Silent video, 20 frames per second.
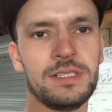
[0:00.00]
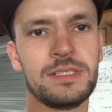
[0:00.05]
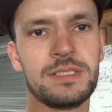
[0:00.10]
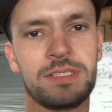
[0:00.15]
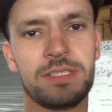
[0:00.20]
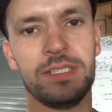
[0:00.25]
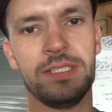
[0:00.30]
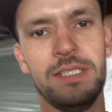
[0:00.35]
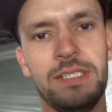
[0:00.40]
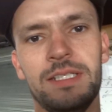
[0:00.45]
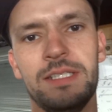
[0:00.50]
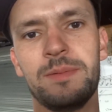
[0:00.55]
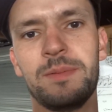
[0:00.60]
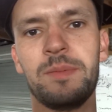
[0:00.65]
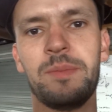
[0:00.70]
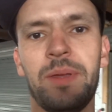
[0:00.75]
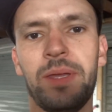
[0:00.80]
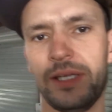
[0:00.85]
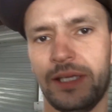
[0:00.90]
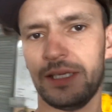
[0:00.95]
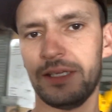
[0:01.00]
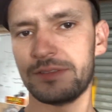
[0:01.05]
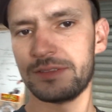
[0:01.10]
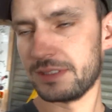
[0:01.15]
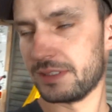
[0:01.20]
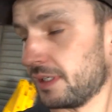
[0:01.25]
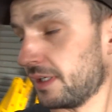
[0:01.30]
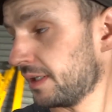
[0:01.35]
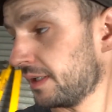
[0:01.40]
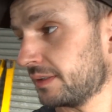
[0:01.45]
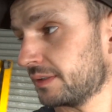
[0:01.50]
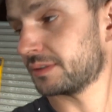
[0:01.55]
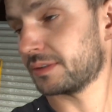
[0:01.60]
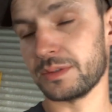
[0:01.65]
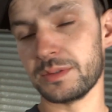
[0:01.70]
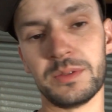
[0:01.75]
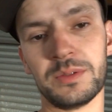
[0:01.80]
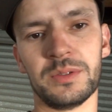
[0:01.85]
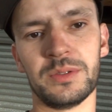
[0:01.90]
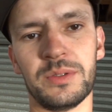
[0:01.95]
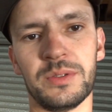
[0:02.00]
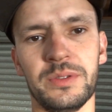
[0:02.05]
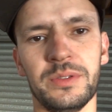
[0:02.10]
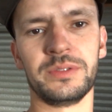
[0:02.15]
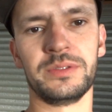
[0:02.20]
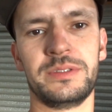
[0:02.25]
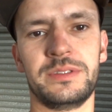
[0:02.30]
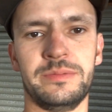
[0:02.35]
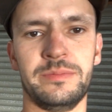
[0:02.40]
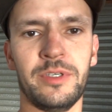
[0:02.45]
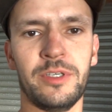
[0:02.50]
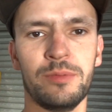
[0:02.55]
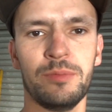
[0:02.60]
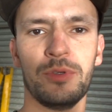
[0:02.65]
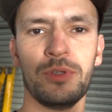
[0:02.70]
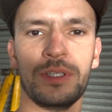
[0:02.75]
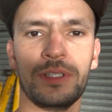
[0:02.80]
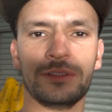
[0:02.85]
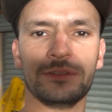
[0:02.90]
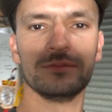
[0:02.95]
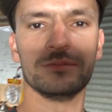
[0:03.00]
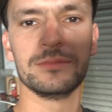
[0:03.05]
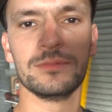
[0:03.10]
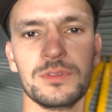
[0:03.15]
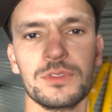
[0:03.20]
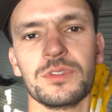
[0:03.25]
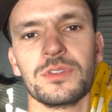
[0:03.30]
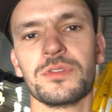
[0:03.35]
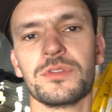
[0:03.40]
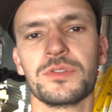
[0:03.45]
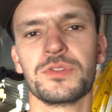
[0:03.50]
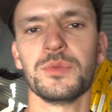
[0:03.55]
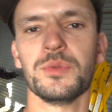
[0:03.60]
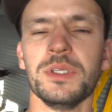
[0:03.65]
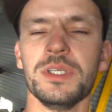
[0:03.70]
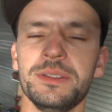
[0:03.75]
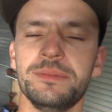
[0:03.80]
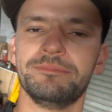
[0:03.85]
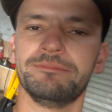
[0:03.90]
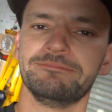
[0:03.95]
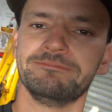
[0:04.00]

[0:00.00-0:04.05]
So you either be back out tonight or tomorrow morning. Sweet.